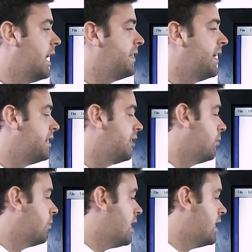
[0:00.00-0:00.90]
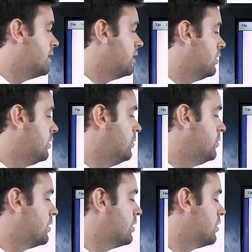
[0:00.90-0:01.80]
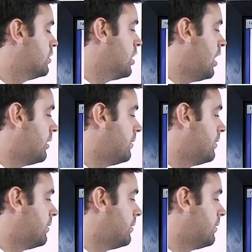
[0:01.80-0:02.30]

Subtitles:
the end of the word, use ch.